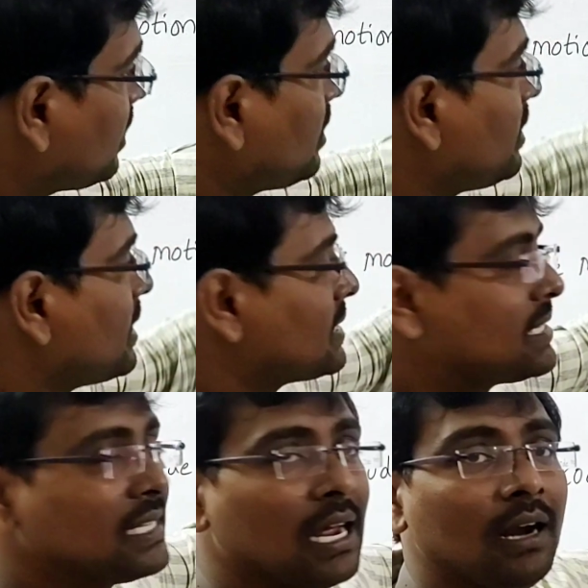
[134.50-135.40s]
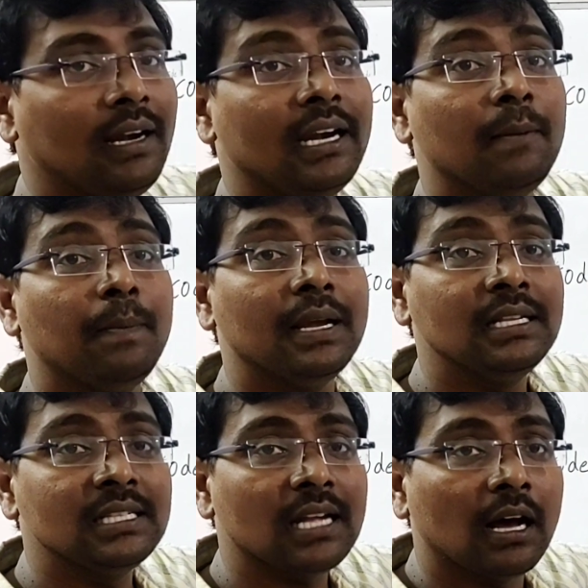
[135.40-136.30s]
that does not
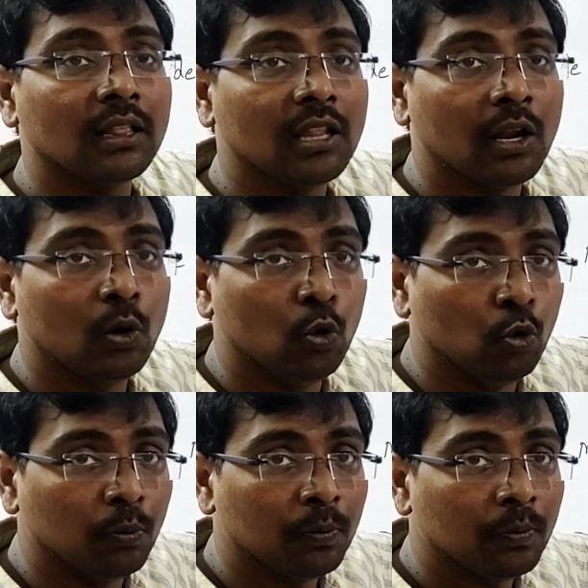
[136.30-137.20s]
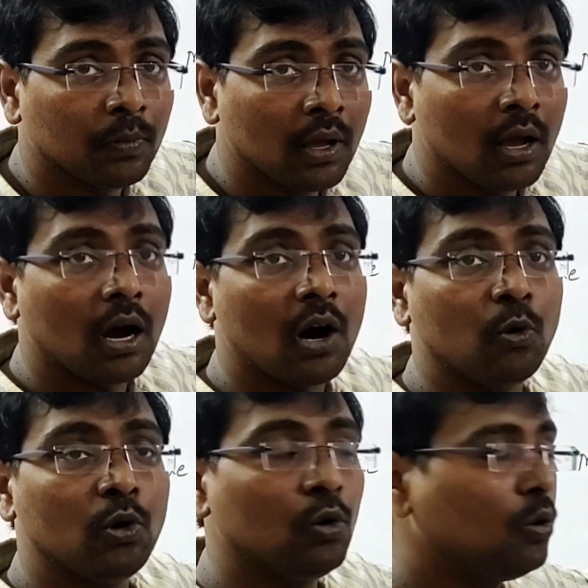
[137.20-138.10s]
depends on the loop. How to